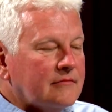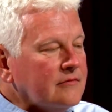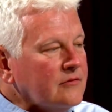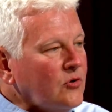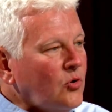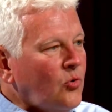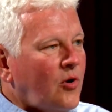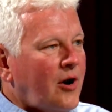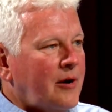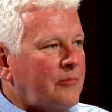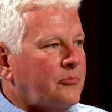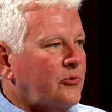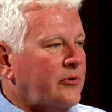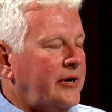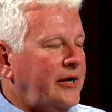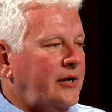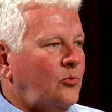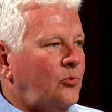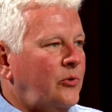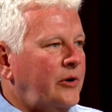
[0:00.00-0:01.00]

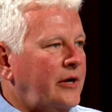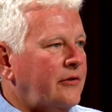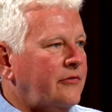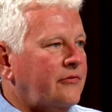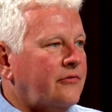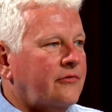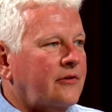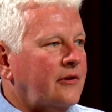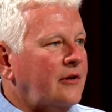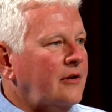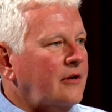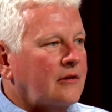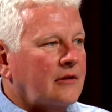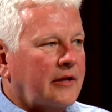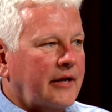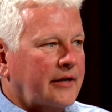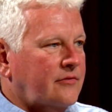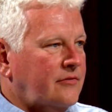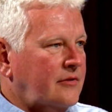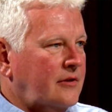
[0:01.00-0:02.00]
cooperate with,
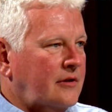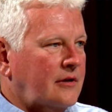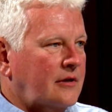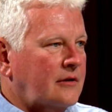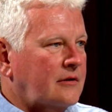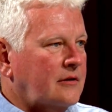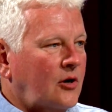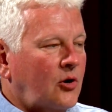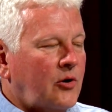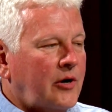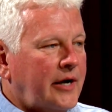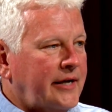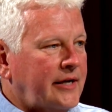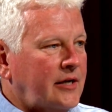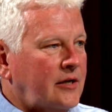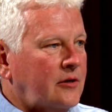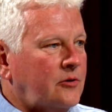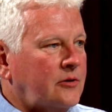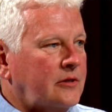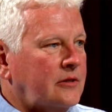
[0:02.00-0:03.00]
like, the
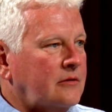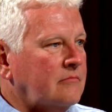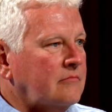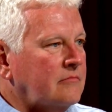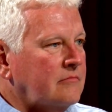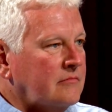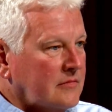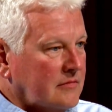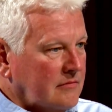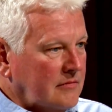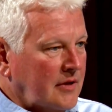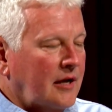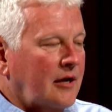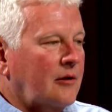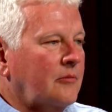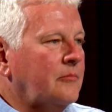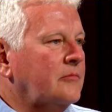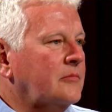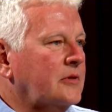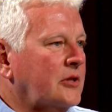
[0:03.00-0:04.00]
Ohio and
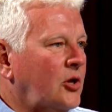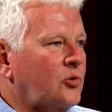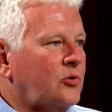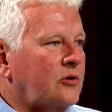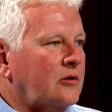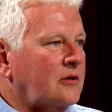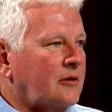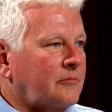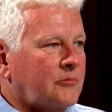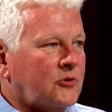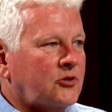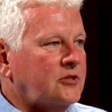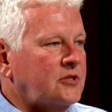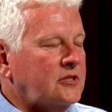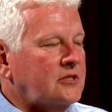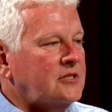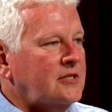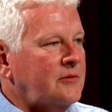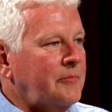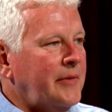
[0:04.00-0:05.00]
local
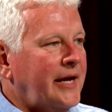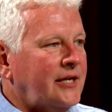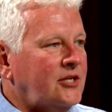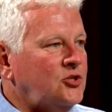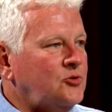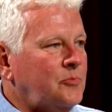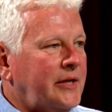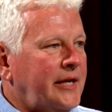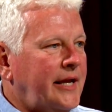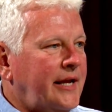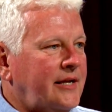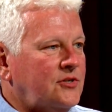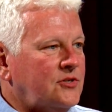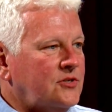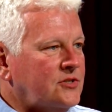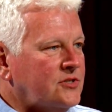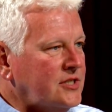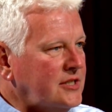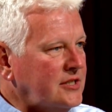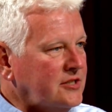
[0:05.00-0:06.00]
emergency management
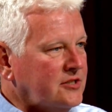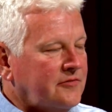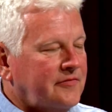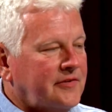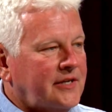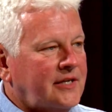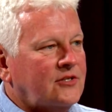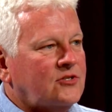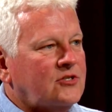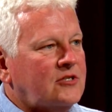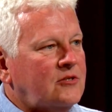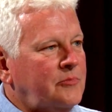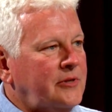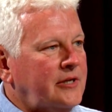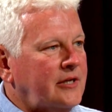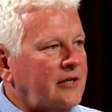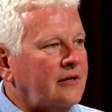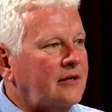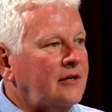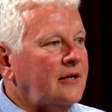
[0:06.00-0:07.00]
agencies. If it gets to
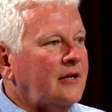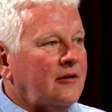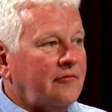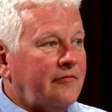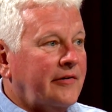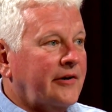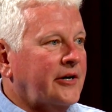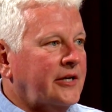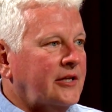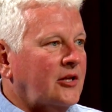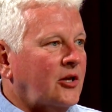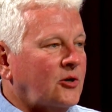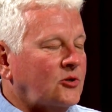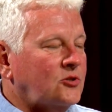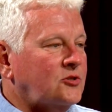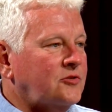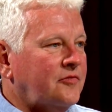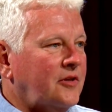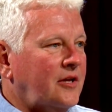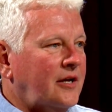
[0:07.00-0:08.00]
be a very
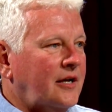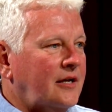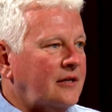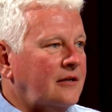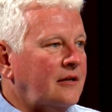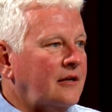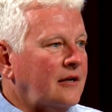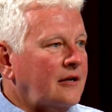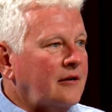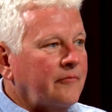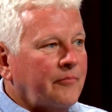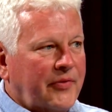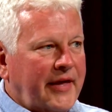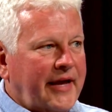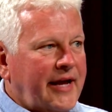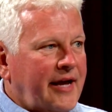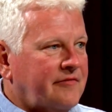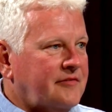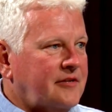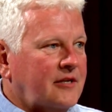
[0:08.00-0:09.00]
large flood, they
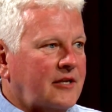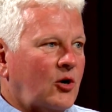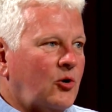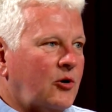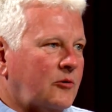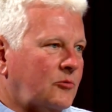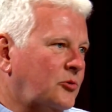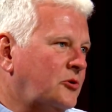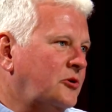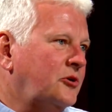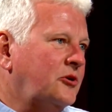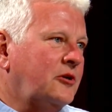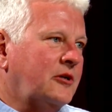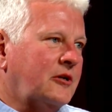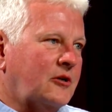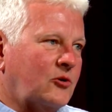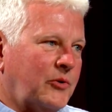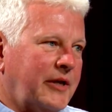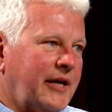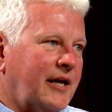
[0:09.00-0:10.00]
have to know what we're doing
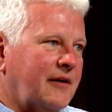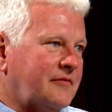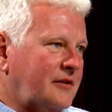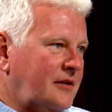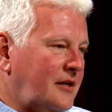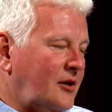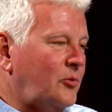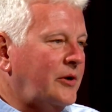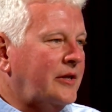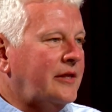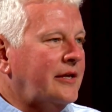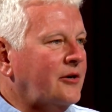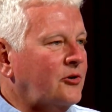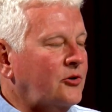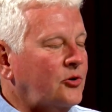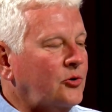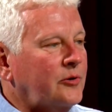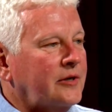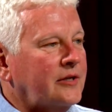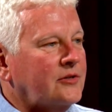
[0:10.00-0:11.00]
and we have to know what they're
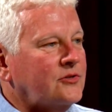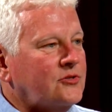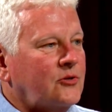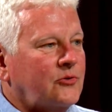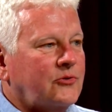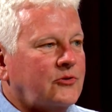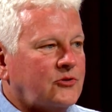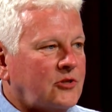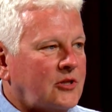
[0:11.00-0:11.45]
doing. So there's